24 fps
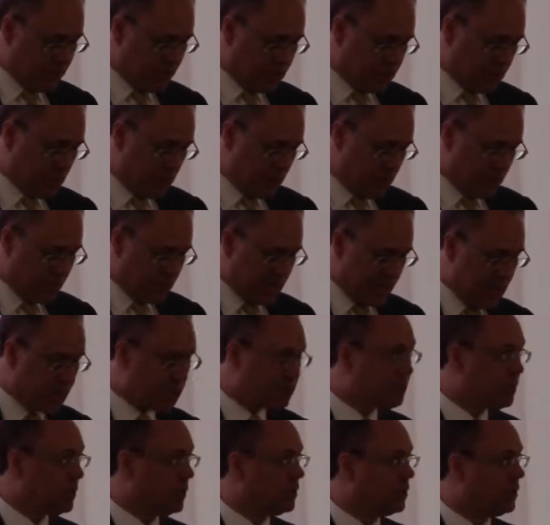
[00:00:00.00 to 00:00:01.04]
of economic
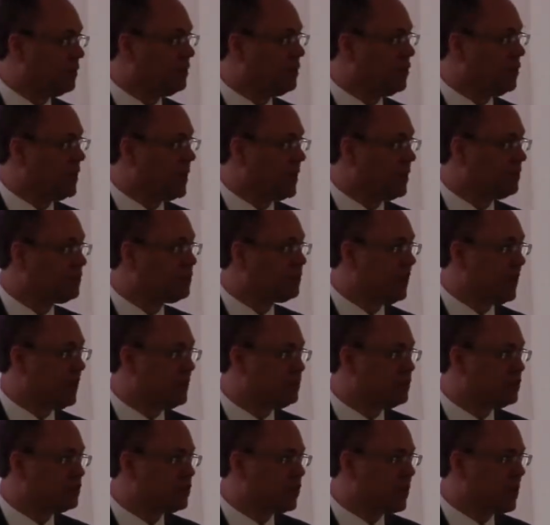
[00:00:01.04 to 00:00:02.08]
output of the United States.
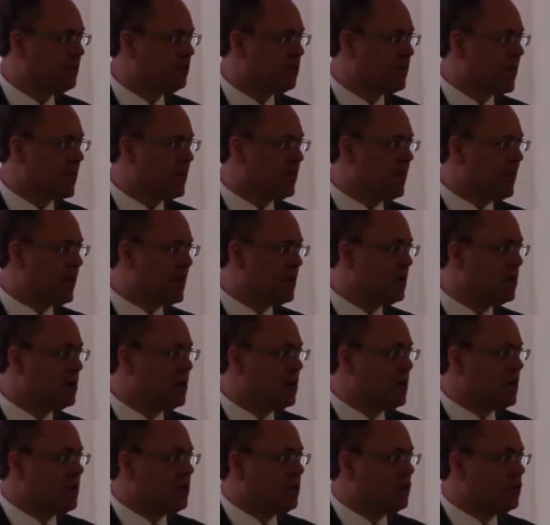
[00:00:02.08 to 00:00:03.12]
Just to give you an idea,
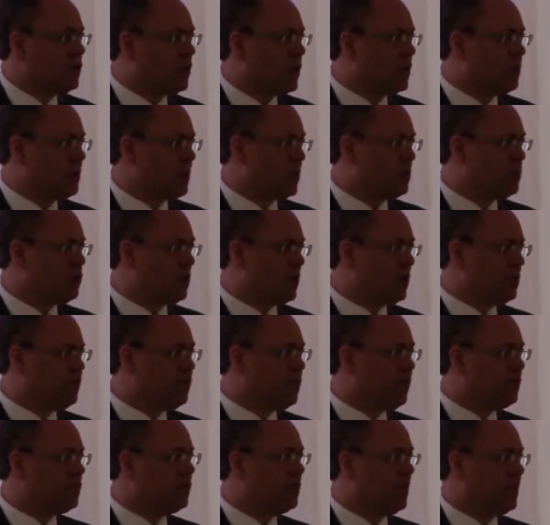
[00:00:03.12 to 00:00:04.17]
we're talking about
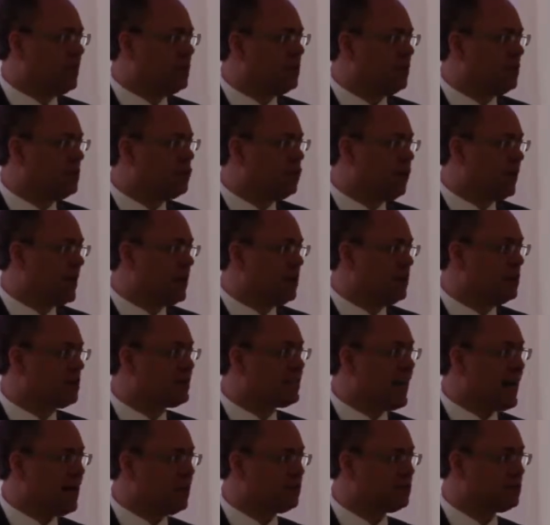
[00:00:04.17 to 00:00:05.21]
250 to
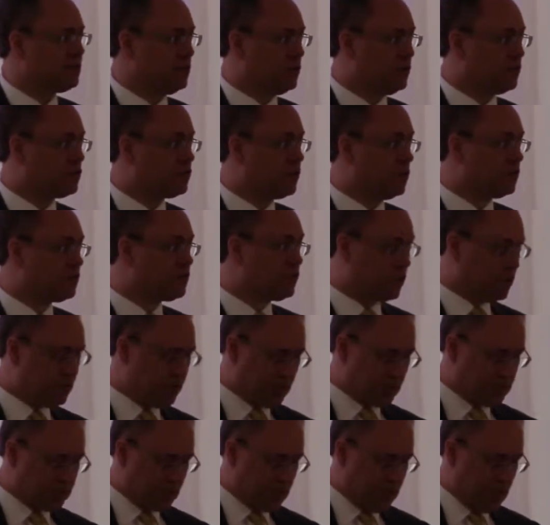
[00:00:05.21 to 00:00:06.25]
300,000 or so
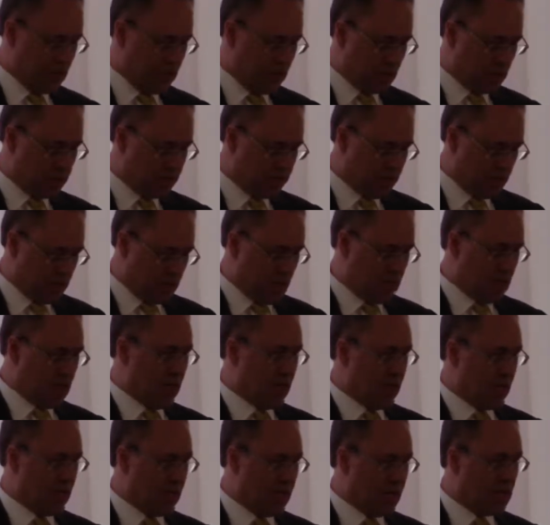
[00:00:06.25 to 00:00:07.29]
surveys a year.
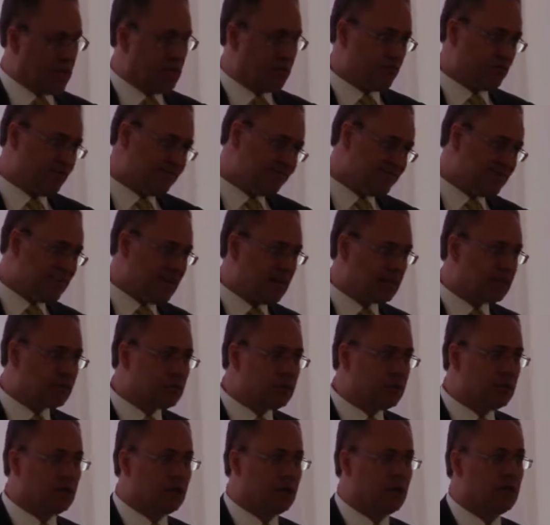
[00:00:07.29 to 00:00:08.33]
Uh, not
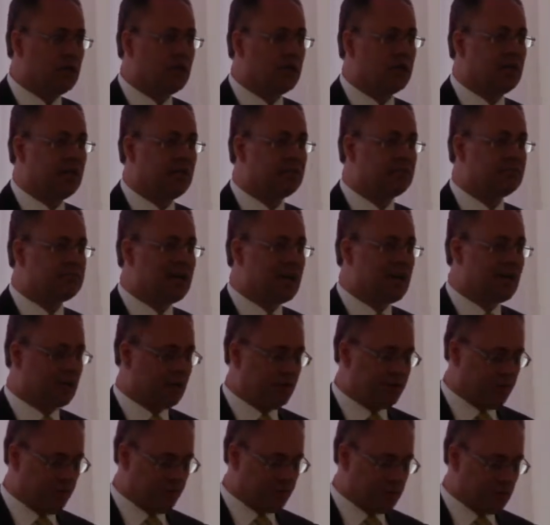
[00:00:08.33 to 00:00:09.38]
uh, exactly
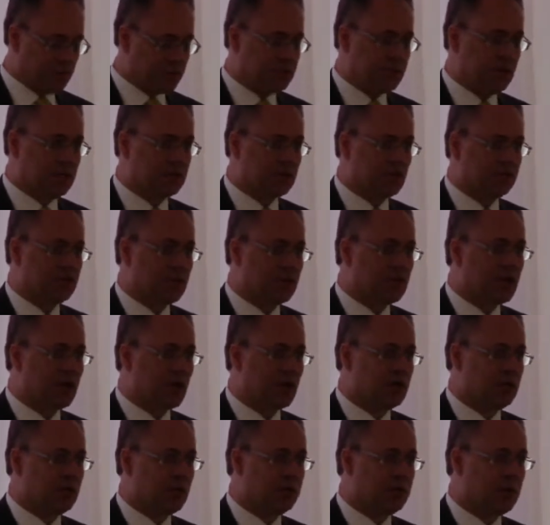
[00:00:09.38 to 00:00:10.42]
50% of the
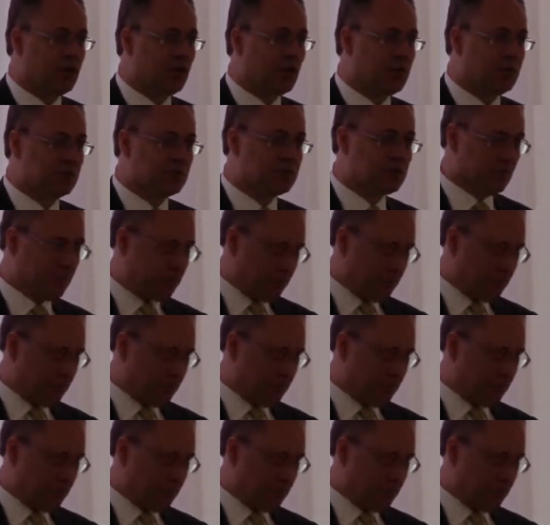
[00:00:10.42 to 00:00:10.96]
economy, but almost